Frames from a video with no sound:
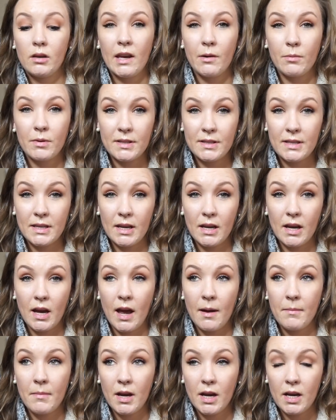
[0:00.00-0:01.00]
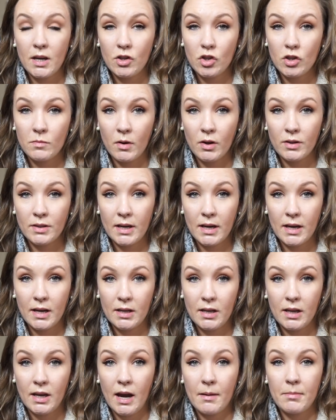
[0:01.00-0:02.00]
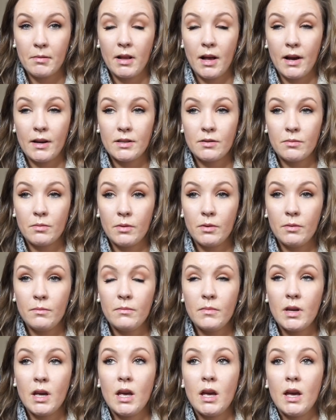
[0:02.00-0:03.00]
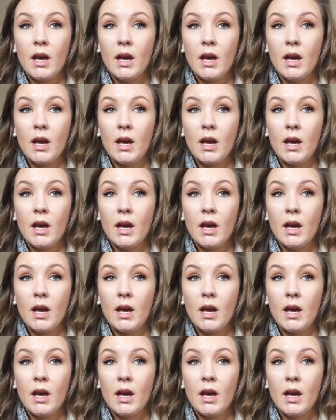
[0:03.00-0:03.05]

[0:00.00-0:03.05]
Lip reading: it was the MH multi-handicap classroom,